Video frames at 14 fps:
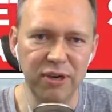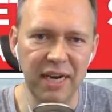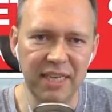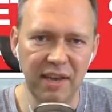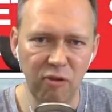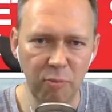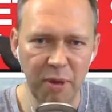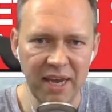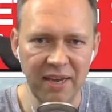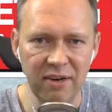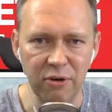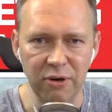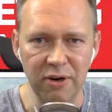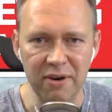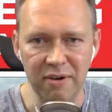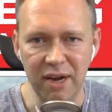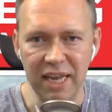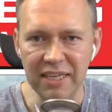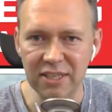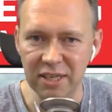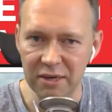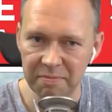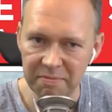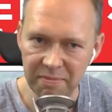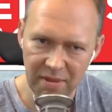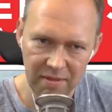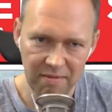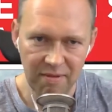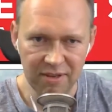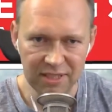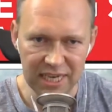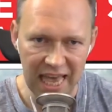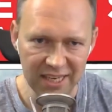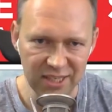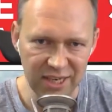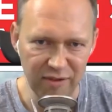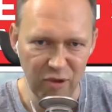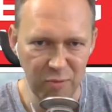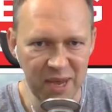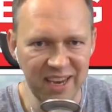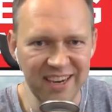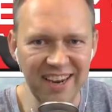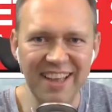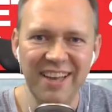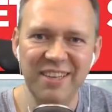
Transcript: at David Bain or on LinkedIn/David Bain